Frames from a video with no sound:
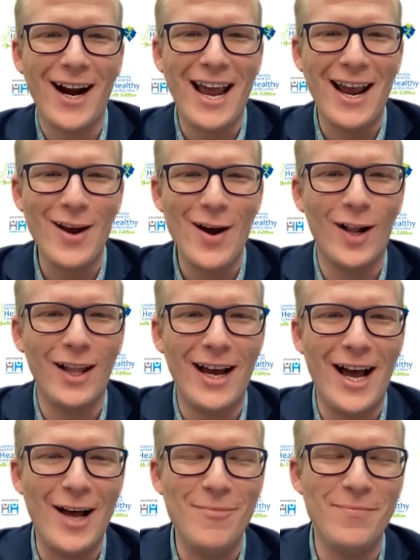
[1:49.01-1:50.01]
Hey,
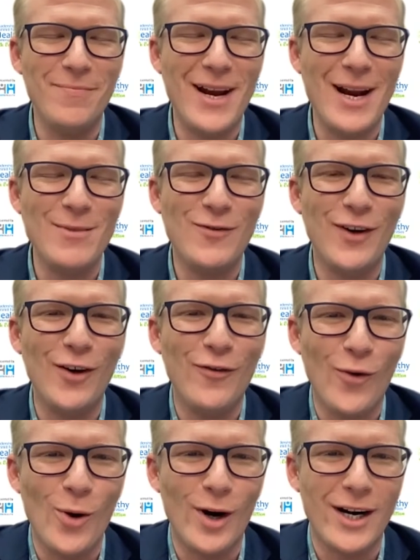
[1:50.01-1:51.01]
y'all, my name is Phil
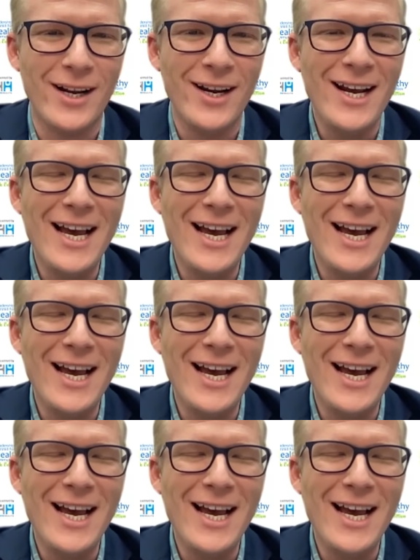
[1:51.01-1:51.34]
Ford.